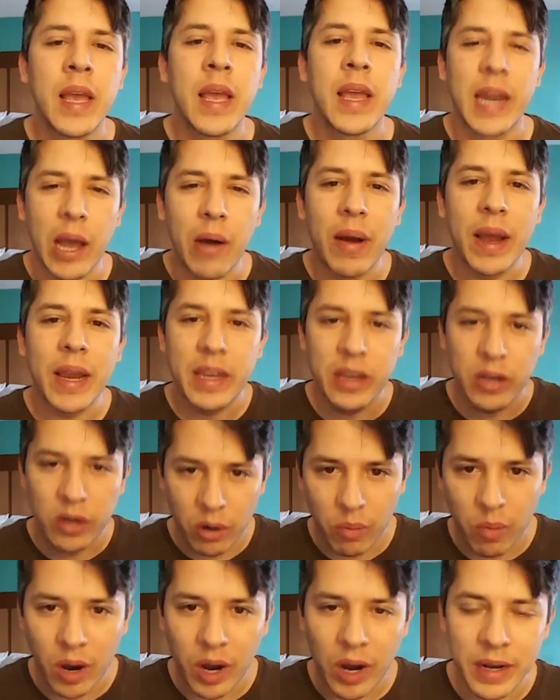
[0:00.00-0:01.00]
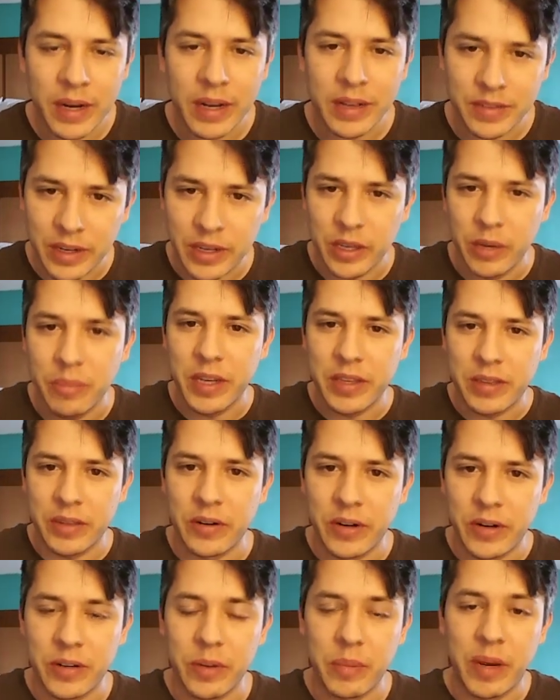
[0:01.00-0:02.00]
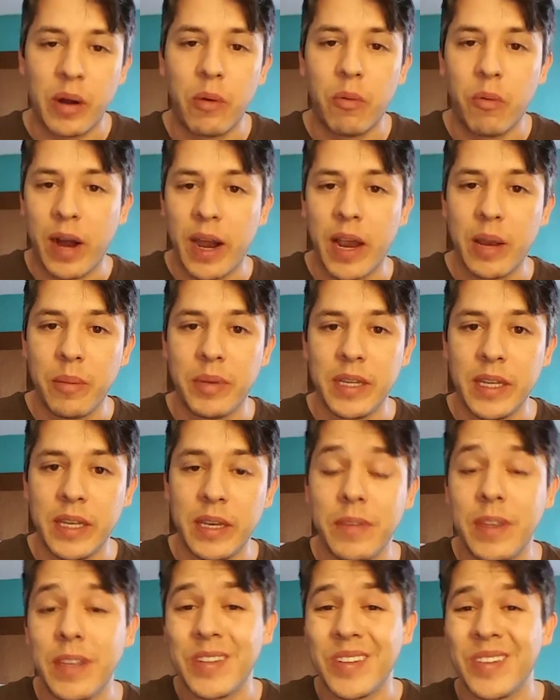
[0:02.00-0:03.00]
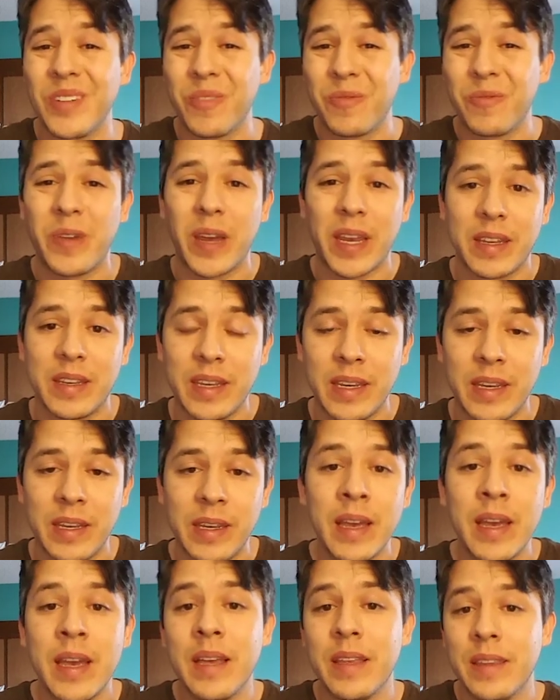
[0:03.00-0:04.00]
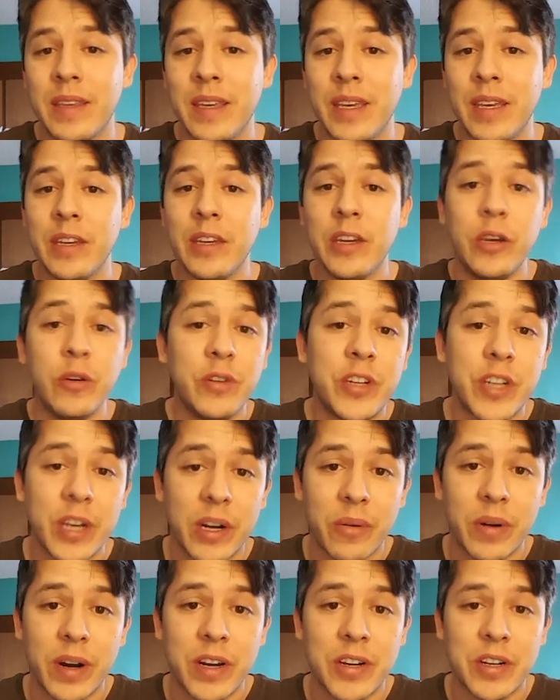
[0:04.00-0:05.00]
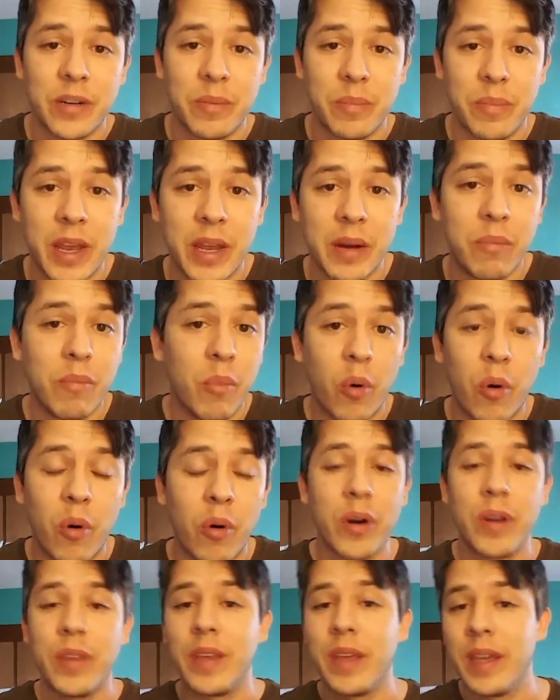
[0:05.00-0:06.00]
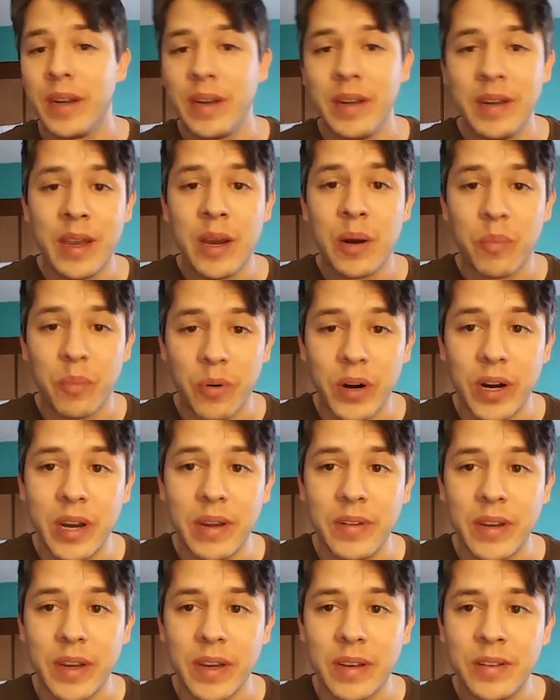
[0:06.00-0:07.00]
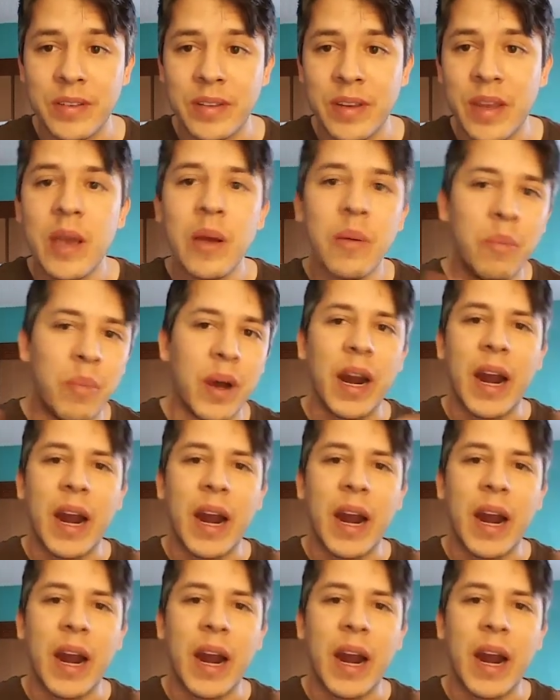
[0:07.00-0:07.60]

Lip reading: Now, I can go on and tell you my theories about why I believe this is affecting the new generation of men more than previous, but